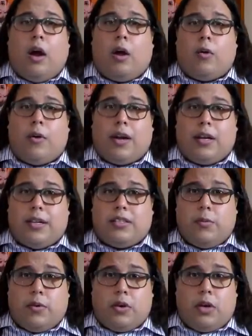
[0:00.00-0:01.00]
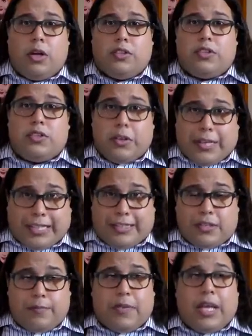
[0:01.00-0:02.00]
are organized in what are called
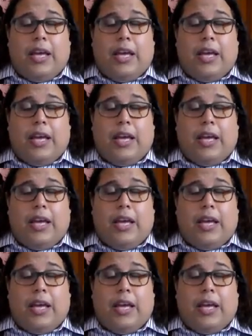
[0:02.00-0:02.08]
circuits.